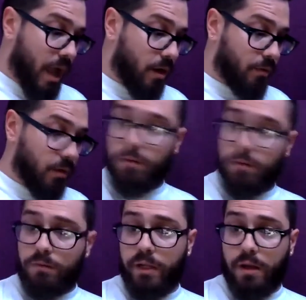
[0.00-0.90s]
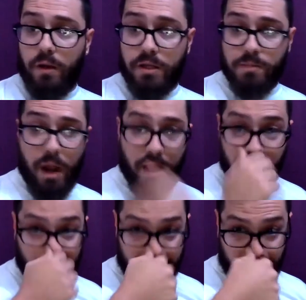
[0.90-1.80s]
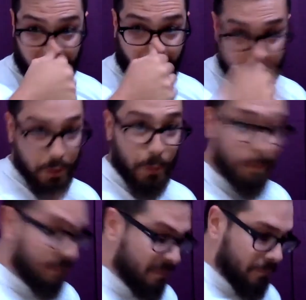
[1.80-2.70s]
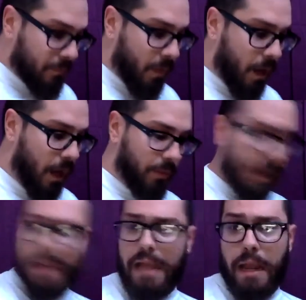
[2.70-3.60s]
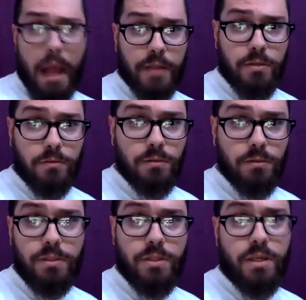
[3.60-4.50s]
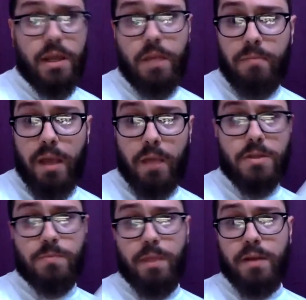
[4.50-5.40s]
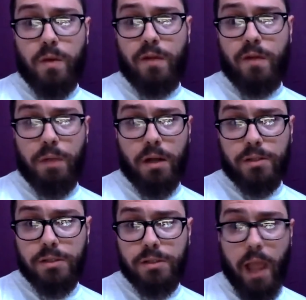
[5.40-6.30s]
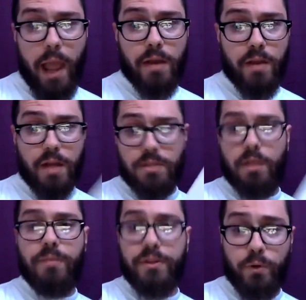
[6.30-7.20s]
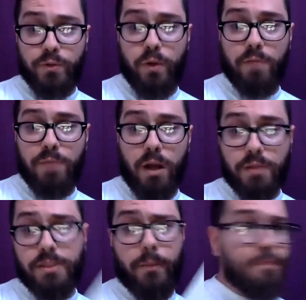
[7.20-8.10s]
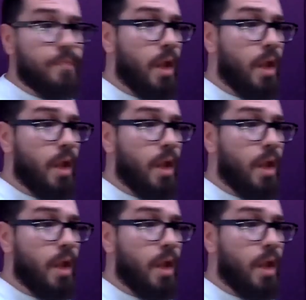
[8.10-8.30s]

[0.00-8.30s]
I don't really know what it's about. I assume it's a cartoon. Again, you can't be mad when you spend $12 and you get something that's worth $12, you know?